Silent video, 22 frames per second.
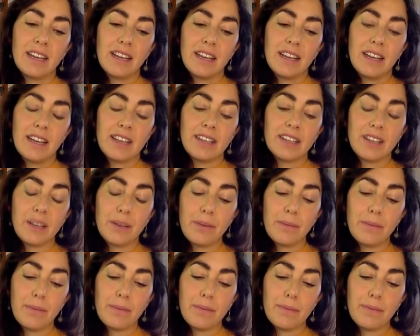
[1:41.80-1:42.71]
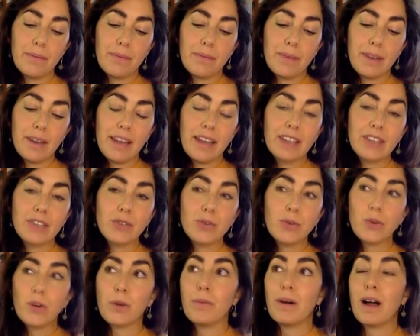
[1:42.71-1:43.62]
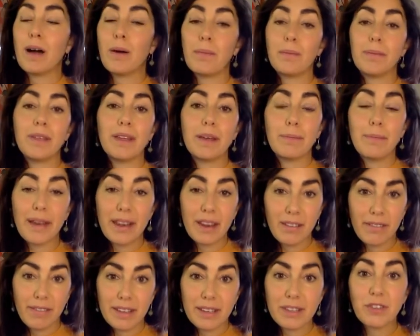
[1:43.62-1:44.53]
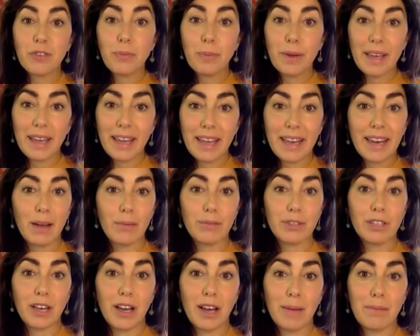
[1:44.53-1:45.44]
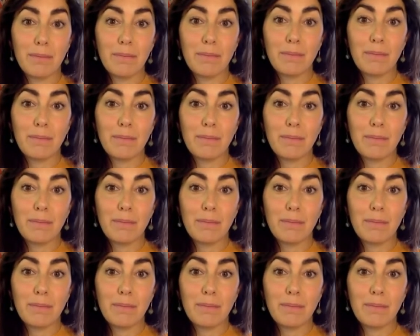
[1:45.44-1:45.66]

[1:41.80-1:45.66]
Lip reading: And so let's talk about the benefits of being in uptime.